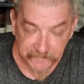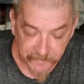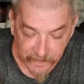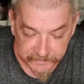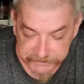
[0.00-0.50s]
It's
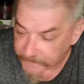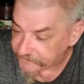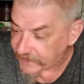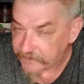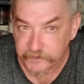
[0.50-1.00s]
on the
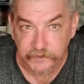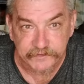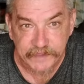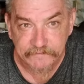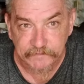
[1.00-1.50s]
job site. We'd
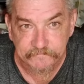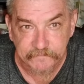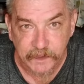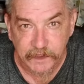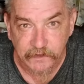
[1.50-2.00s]
always have
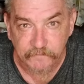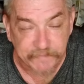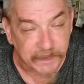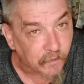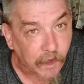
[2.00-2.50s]
a
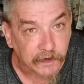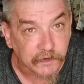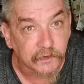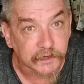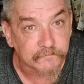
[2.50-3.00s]
big water
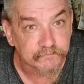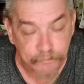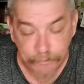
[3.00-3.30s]
cooler,